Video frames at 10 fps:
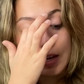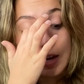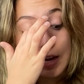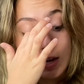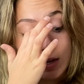
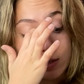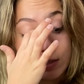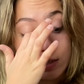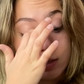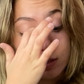
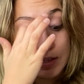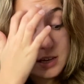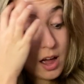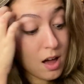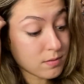And
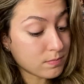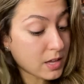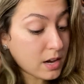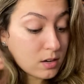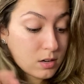yeah,
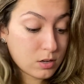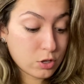then